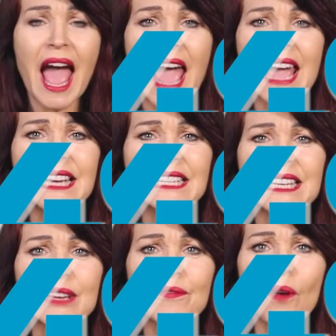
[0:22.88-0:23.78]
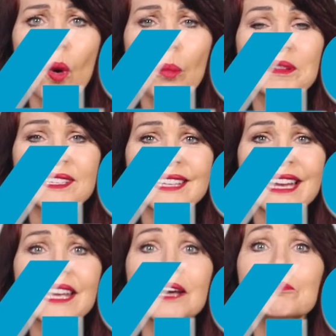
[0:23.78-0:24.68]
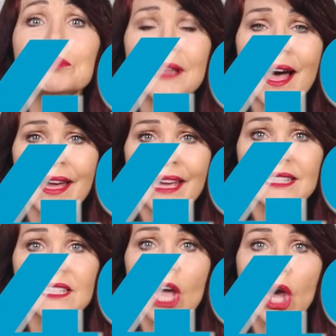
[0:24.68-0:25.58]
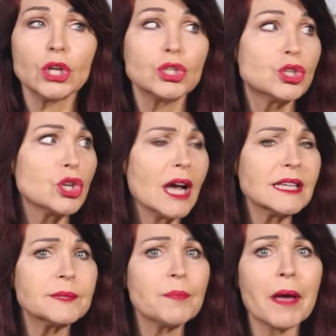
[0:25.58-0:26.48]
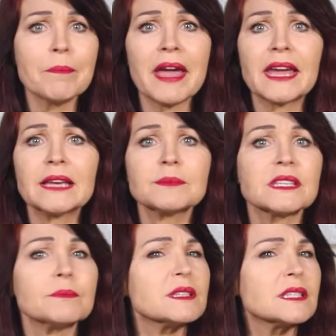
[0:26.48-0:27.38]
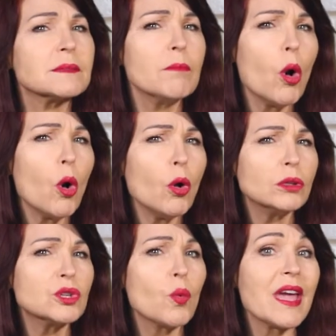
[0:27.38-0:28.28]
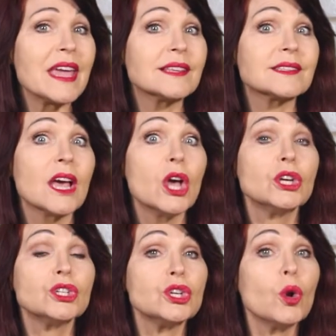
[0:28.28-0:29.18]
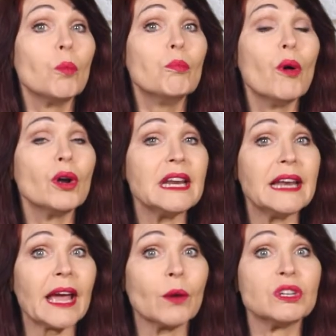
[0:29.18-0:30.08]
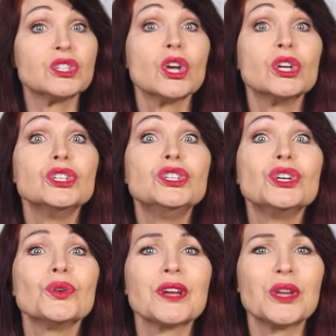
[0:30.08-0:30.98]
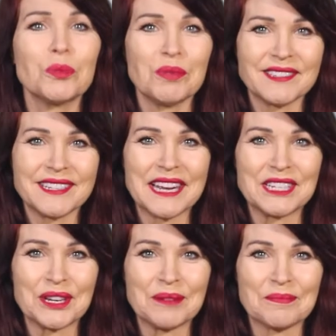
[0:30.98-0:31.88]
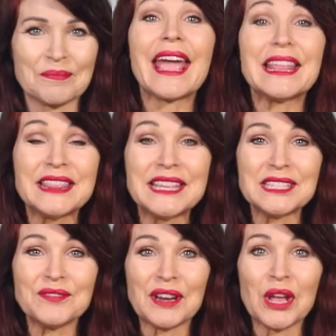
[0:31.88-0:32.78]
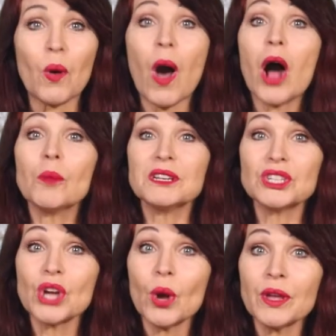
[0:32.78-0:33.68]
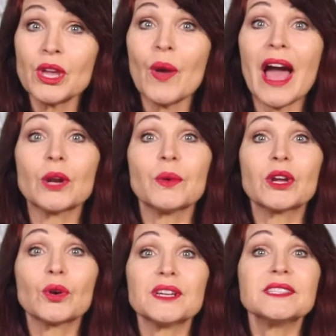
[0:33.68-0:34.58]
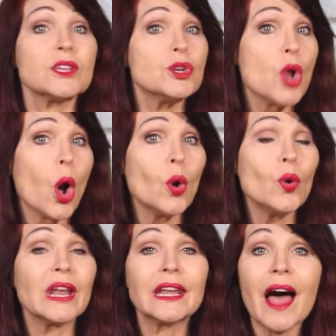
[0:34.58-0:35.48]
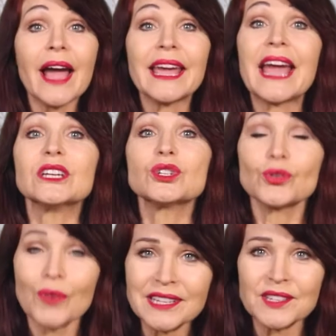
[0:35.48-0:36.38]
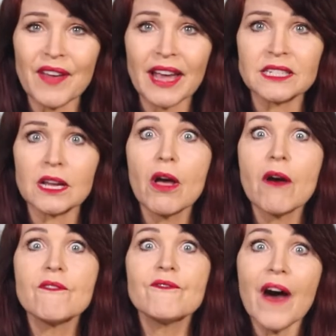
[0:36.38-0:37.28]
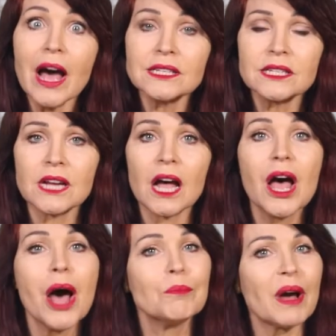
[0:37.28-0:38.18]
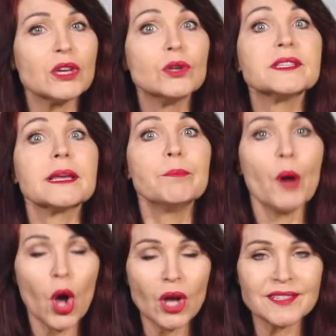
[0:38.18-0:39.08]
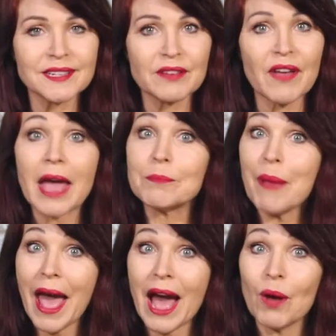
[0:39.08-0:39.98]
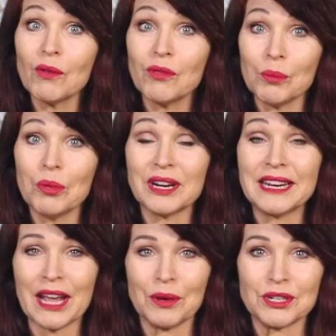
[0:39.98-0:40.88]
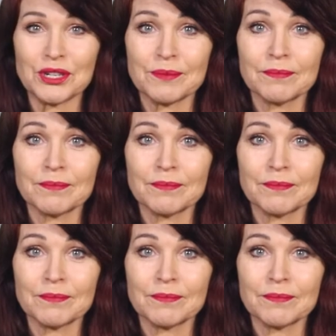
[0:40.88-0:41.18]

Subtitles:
84% compliance just by making some small tweaks to your body language during your presentation. In this video, I'll be showing you how to increase the know, like, and trust factor faster by using positive and powerful body language.